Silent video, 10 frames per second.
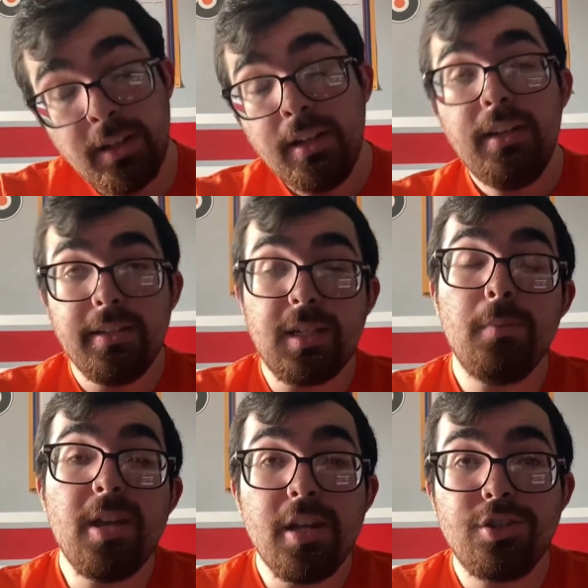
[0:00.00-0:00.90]
It's going to
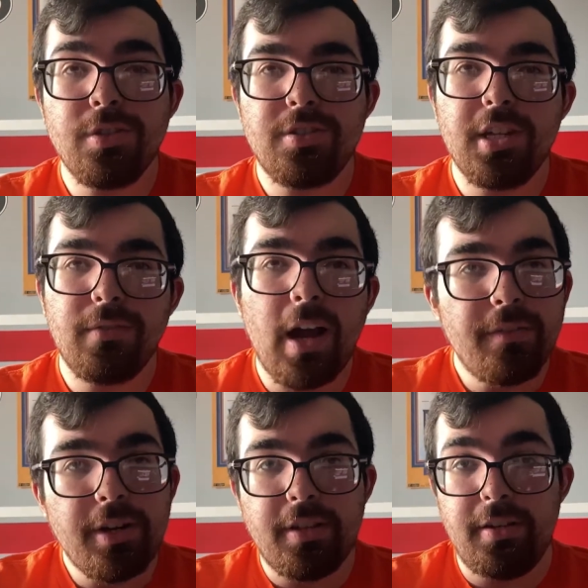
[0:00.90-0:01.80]
be an interesting ride
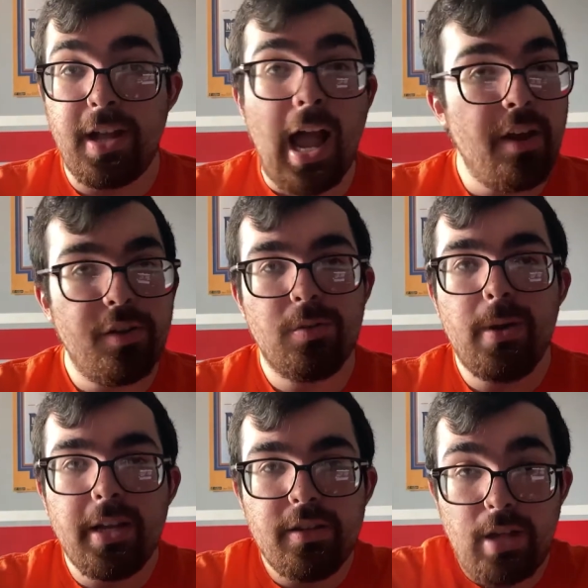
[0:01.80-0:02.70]
right there. The Islanders
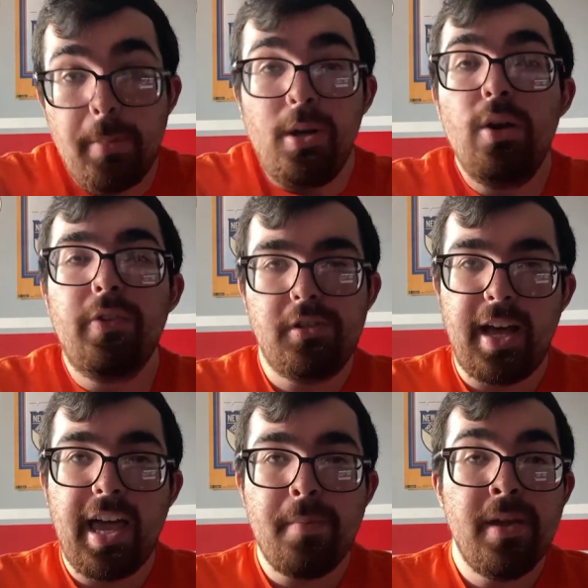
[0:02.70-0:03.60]
winning in double
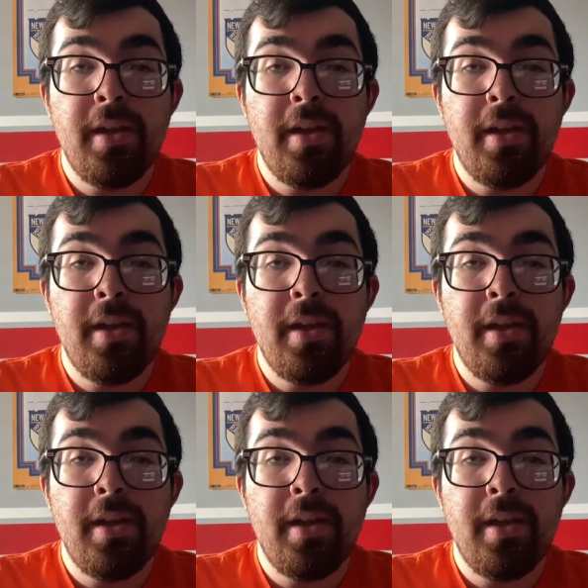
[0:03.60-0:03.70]
overtime